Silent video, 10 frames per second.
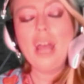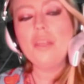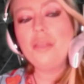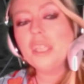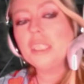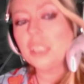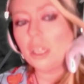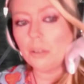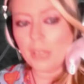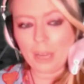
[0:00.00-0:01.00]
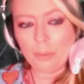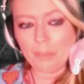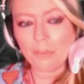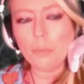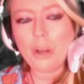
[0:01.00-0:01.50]
This song,
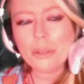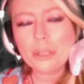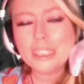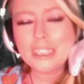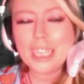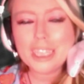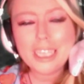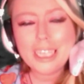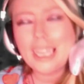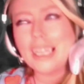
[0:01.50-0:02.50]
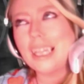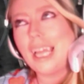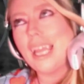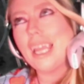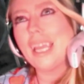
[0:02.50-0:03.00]
however, while there is nothing
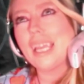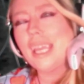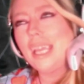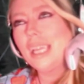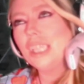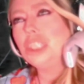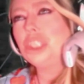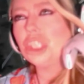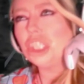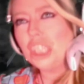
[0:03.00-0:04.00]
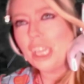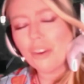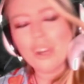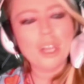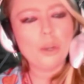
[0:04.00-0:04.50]
like
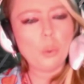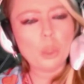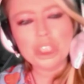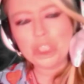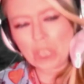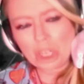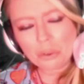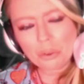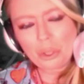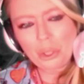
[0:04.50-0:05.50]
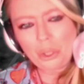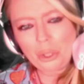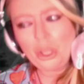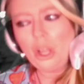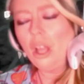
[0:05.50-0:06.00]
generic or
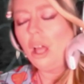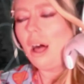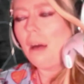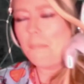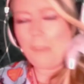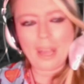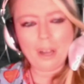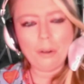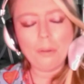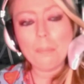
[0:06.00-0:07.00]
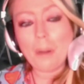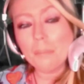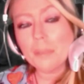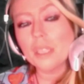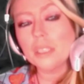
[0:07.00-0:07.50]
general about
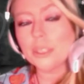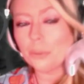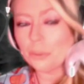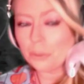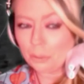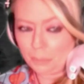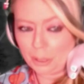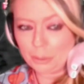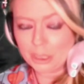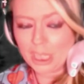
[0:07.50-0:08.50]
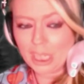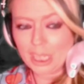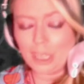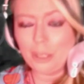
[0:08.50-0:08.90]
Pumpkins or their music,